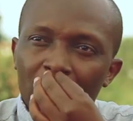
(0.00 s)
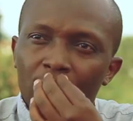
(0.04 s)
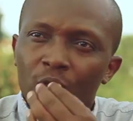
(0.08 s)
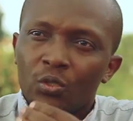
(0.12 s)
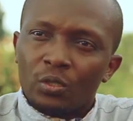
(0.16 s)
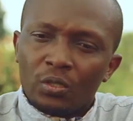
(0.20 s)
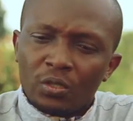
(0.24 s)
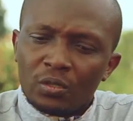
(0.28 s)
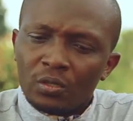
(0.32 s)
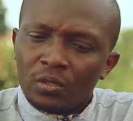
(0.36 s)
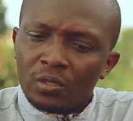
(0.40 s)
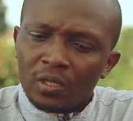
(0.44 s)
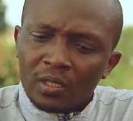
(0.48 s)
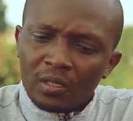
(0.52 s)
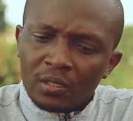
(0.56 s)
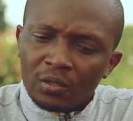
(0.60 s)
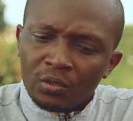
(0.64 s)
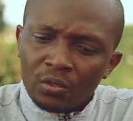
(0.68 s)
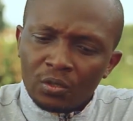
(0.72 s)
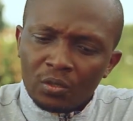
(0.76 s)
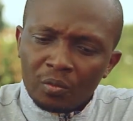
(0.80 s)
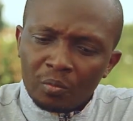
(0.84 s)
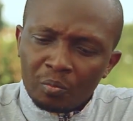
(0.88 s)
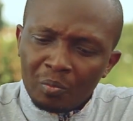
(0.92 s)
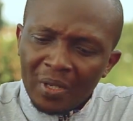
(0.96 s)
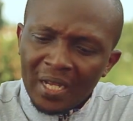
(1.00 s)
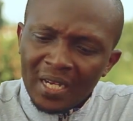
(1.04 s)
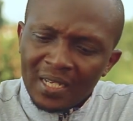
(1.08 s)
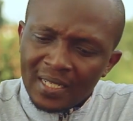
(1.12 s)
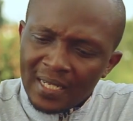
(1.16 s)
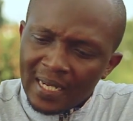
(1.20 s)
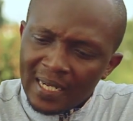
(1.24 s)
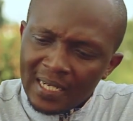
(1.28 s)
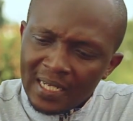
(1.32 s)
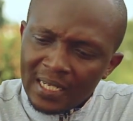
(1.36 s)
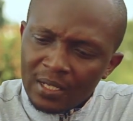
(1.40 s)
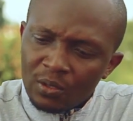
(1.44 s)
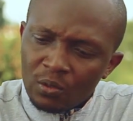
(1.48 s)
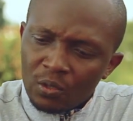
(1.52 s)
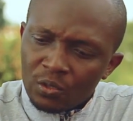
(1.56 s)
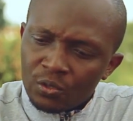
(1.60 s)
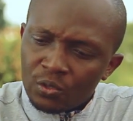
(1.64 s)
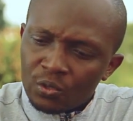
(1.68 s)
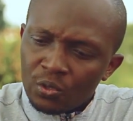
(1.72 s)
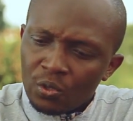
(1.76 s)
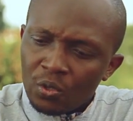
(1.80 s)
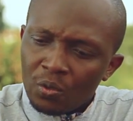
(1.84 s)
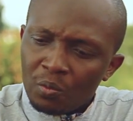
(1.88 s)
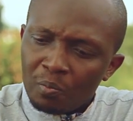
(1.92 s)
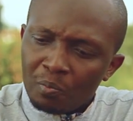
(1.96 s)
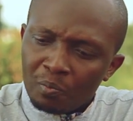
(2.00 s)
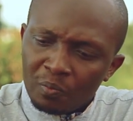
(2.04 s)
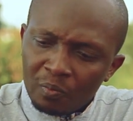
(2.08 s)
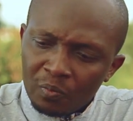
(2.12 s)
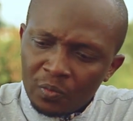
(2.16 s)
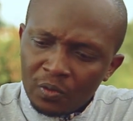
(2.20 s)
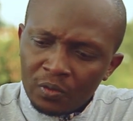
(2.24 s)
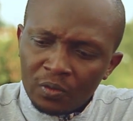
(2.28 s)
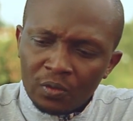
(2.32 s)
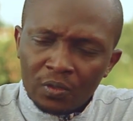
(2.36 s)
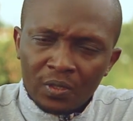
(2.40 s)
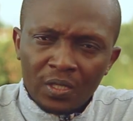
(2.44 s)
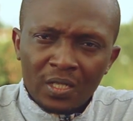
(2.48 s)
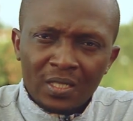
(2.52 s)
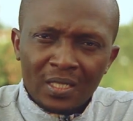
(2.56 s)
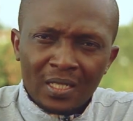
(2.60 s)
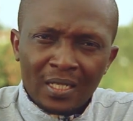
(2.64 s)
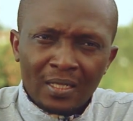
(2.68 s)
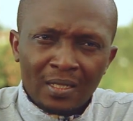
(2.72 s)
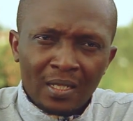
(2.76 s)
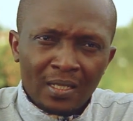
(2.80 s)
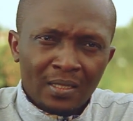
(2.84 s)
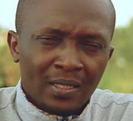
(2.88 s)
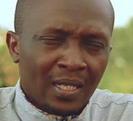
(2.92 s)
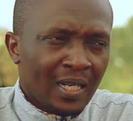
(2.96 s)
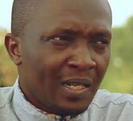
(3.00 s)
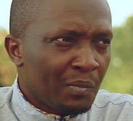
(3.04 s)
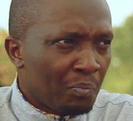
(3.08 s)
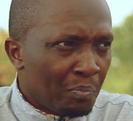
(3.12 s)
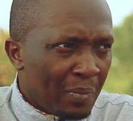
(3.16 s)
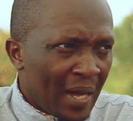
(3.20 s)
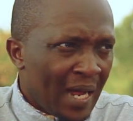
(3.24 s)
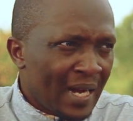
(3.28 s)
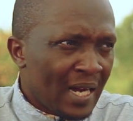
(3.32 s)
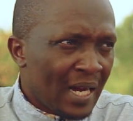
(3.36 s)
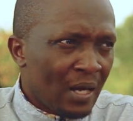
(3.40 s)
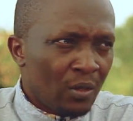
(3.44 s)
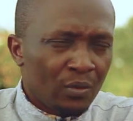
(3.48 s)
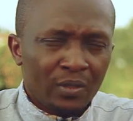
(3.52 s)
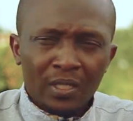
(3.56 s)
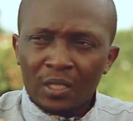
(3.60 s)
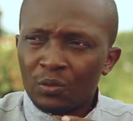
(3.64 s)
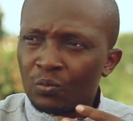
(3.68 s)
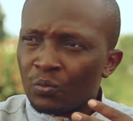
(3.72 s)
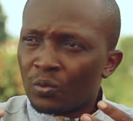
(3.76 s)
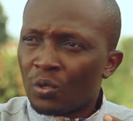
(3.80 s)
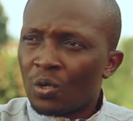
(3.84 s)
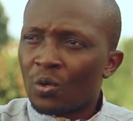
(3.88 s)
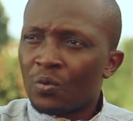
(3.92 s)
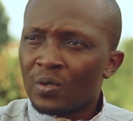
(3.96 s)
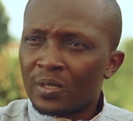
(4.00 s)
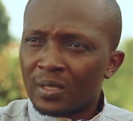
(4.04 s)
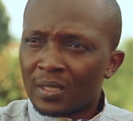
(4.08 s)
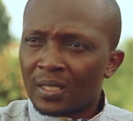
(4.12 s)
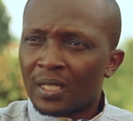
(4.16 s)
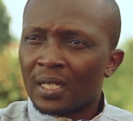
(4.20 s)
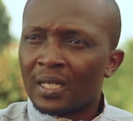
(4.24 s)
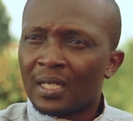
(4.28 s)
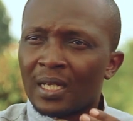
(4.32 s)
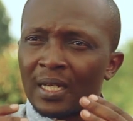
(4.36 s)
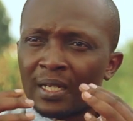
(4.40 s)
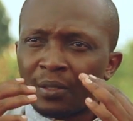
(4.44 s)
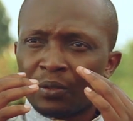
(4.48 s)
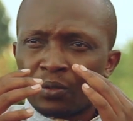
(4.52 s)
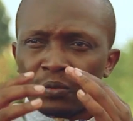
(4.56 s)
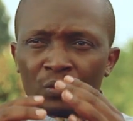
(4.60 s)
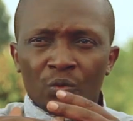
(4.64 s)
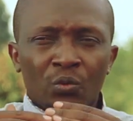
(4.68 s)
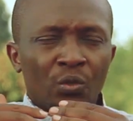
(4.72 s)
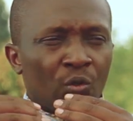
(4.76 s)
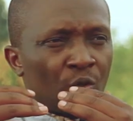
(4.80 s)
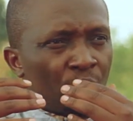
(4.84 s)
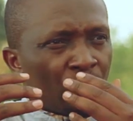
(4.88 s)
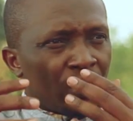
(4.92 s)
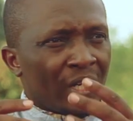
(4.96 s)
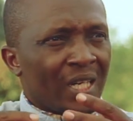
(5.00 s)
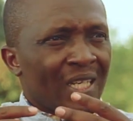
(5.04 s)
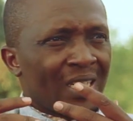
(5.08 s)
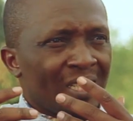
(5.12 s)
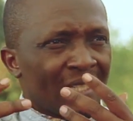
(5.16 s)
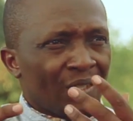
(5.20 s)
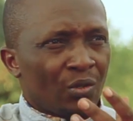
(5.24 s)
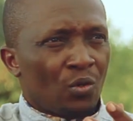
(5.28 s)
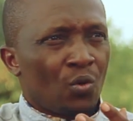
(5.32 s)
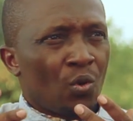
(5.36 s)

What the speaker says: Mentally also, there's that burnout that we always get, like you're creating